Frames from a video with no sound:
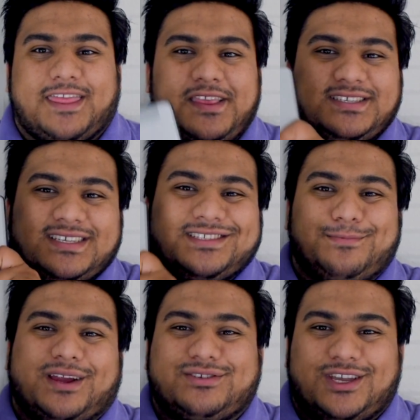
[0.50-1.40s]
This is the
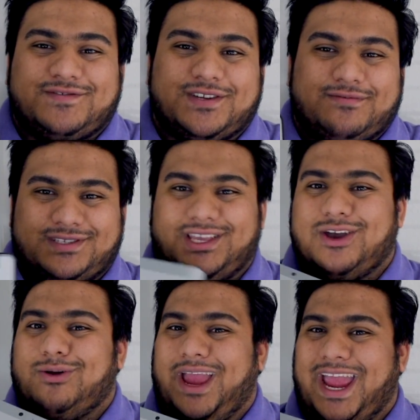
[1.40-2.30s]
Microsoft Surface
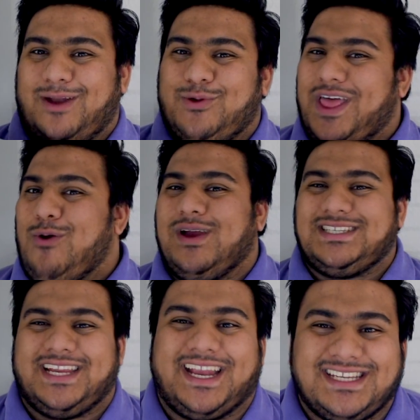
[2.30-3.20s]
Go, and without
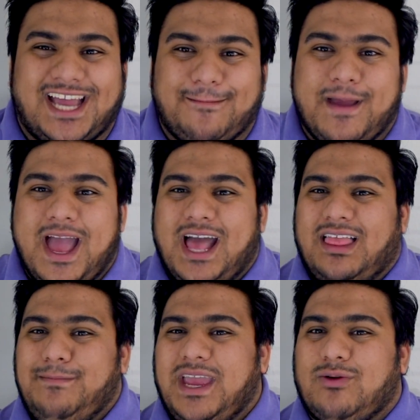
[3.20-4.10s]
wasting any time,
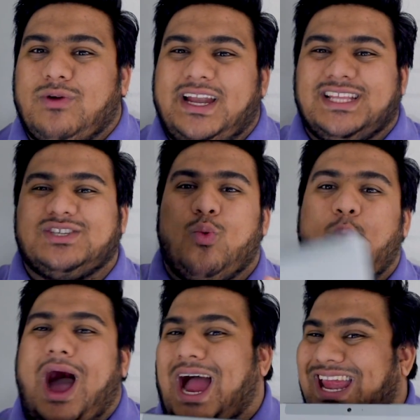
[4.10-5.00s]
let me get right into
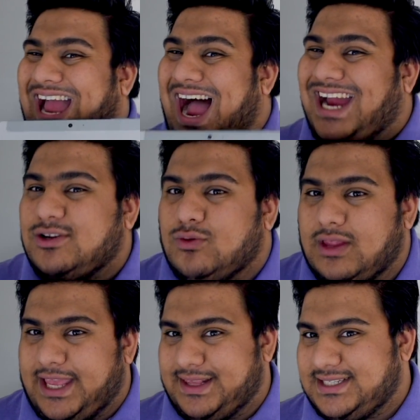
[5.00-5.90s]
why I don't
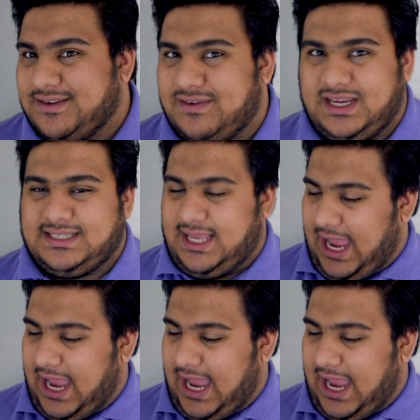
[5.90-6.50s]
like this device.